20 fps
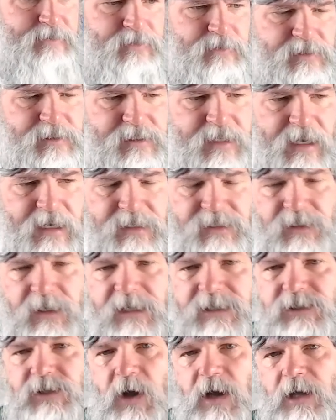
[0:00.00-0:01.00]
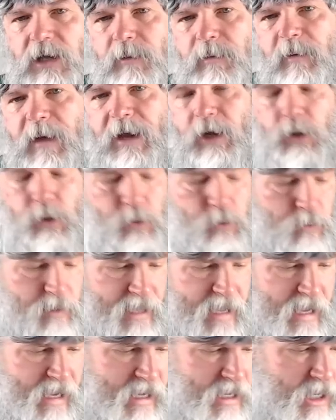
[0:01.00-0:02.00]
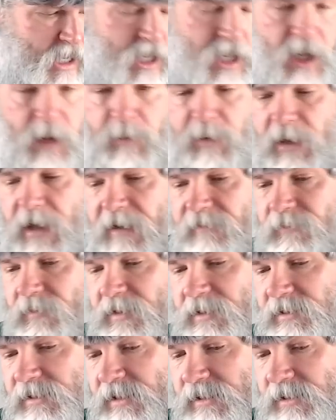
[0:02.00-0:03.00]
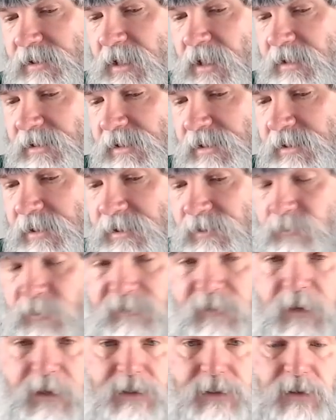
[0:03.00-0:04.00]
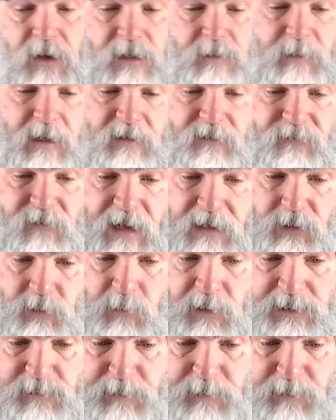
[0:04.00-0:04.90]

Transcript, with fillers: insanity. So let's talk a little about who can apply for the assist- assistance. We've already talked about the fact you must be